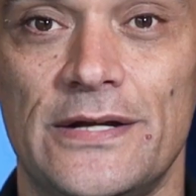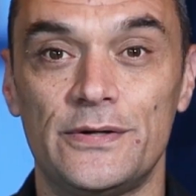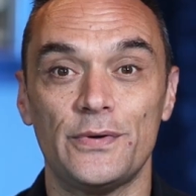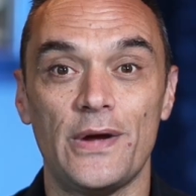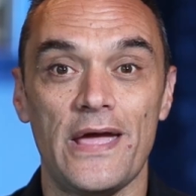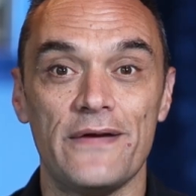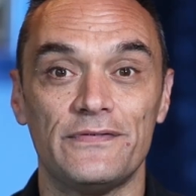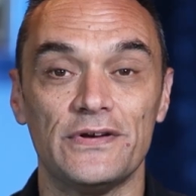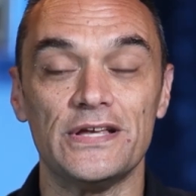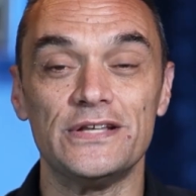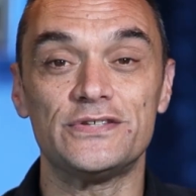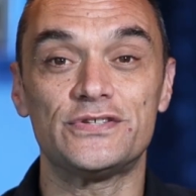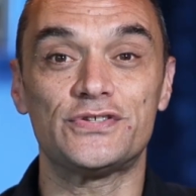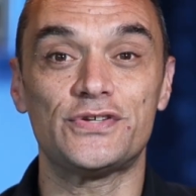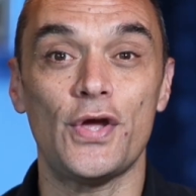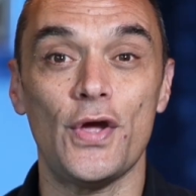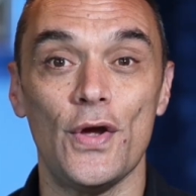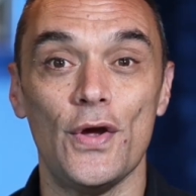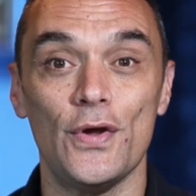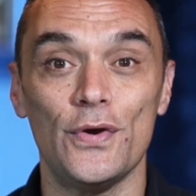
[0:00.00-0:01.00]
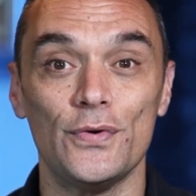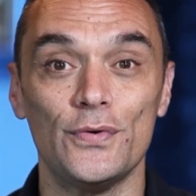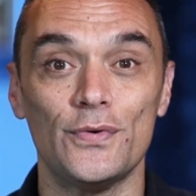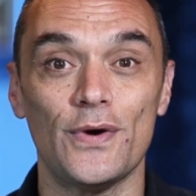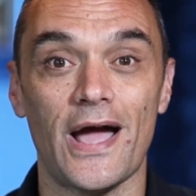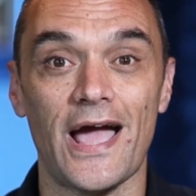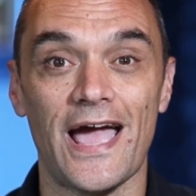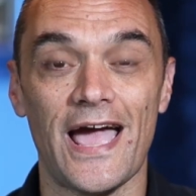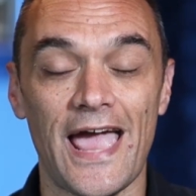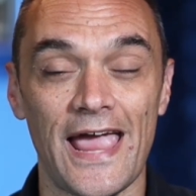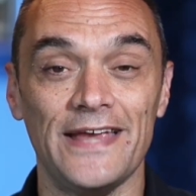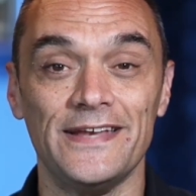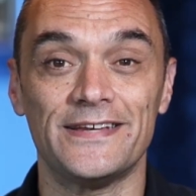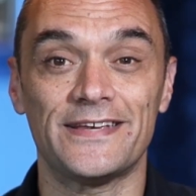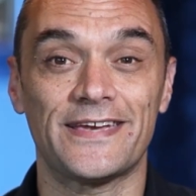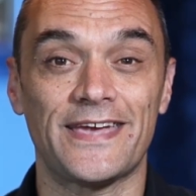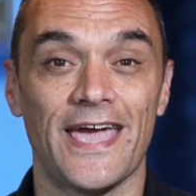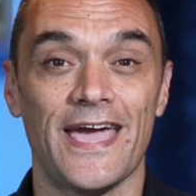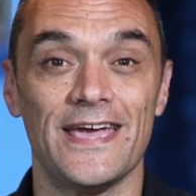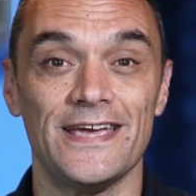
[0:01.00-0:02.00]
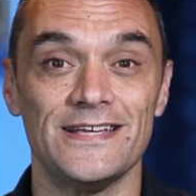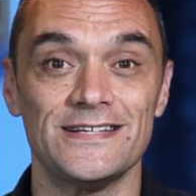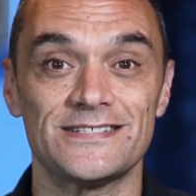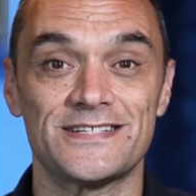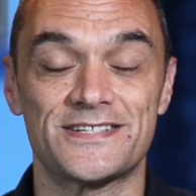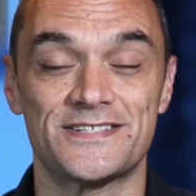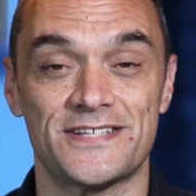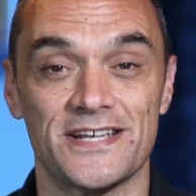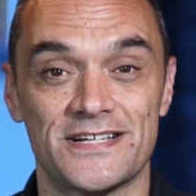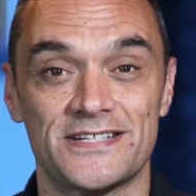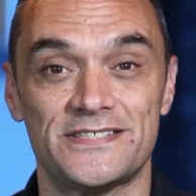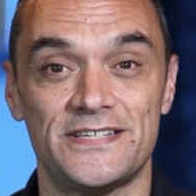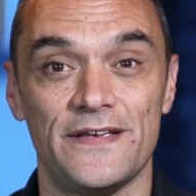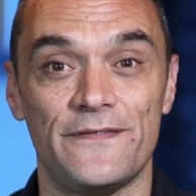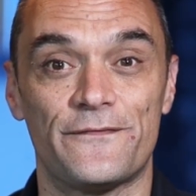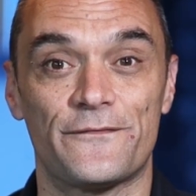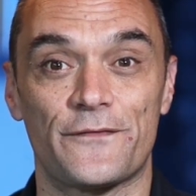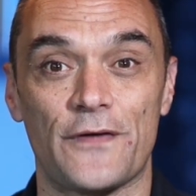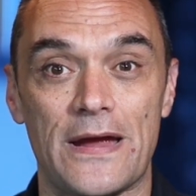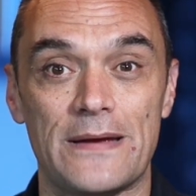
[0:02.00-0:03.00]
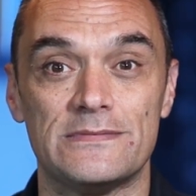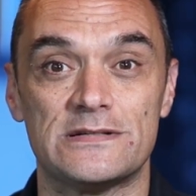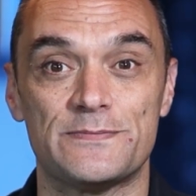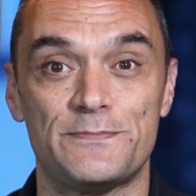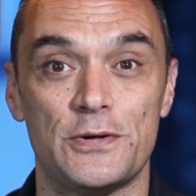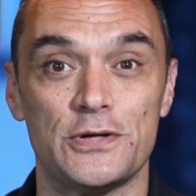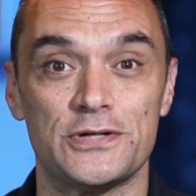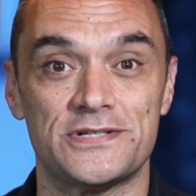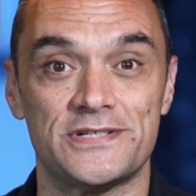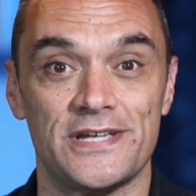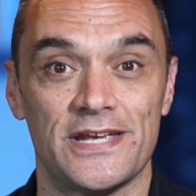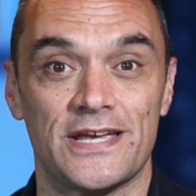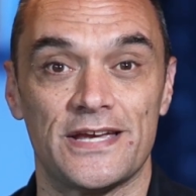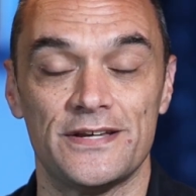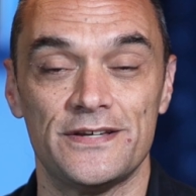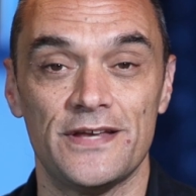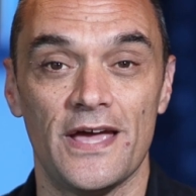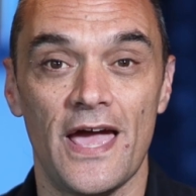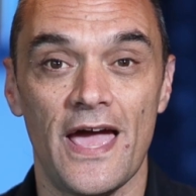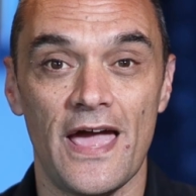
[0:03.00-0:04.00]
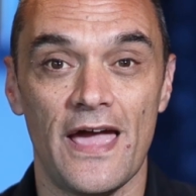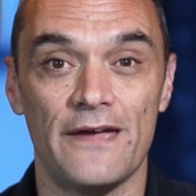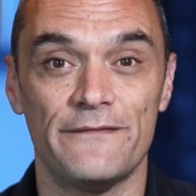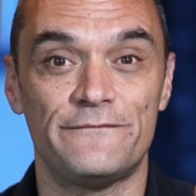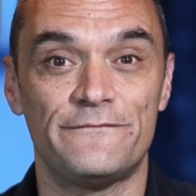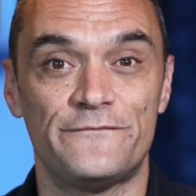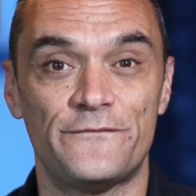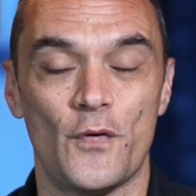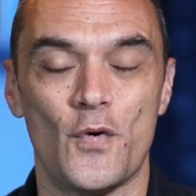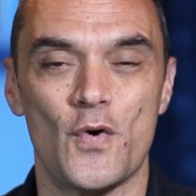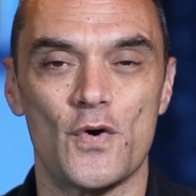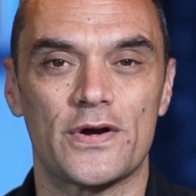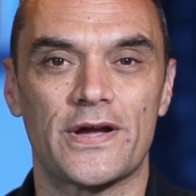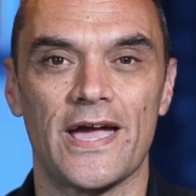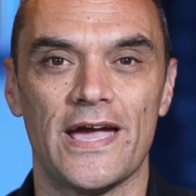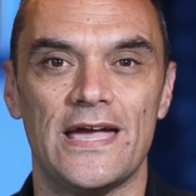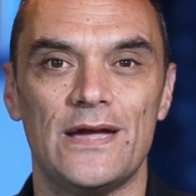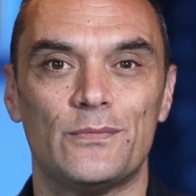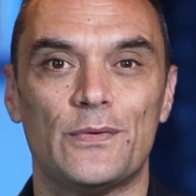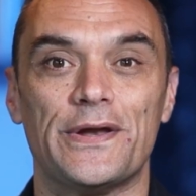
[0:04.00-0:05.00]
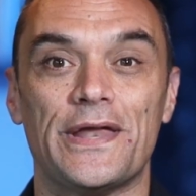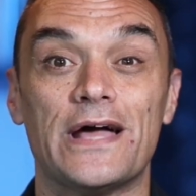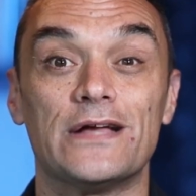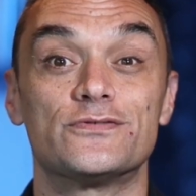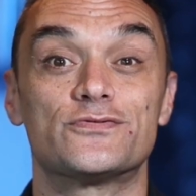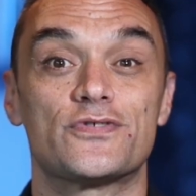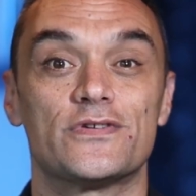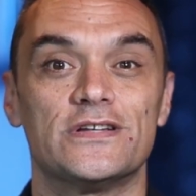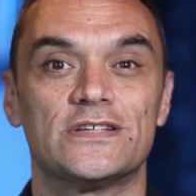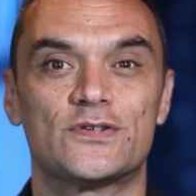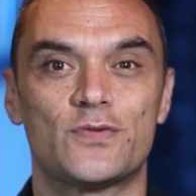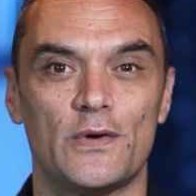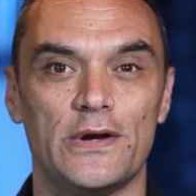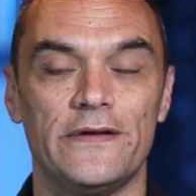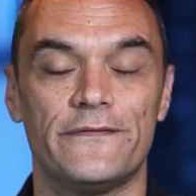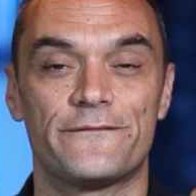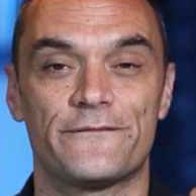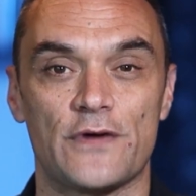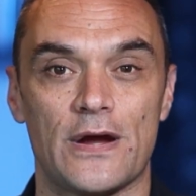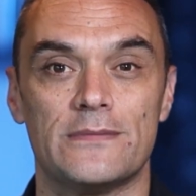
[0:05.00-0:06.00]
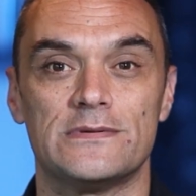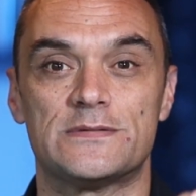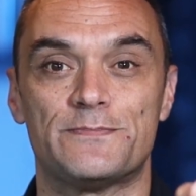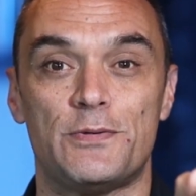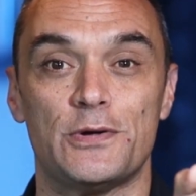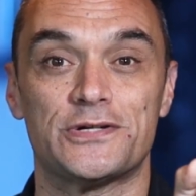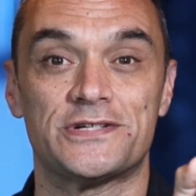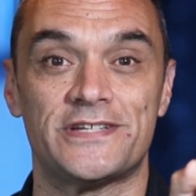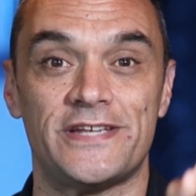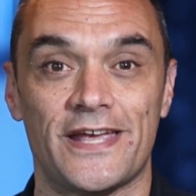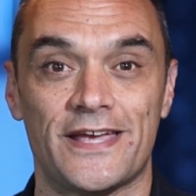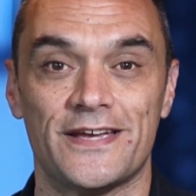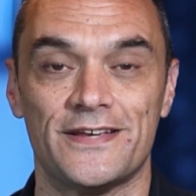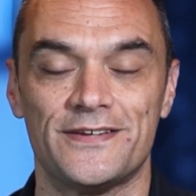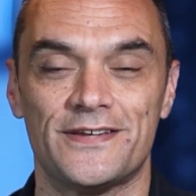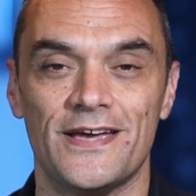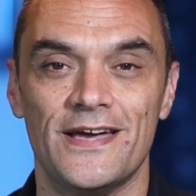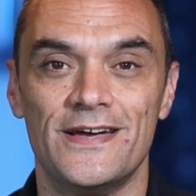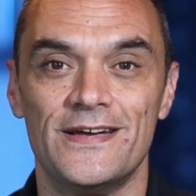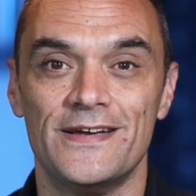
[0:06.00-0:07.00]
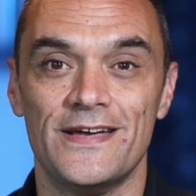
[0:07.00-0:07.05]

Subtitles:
It'll have internal 8K 60 frames per second and 4K 120 frames per second.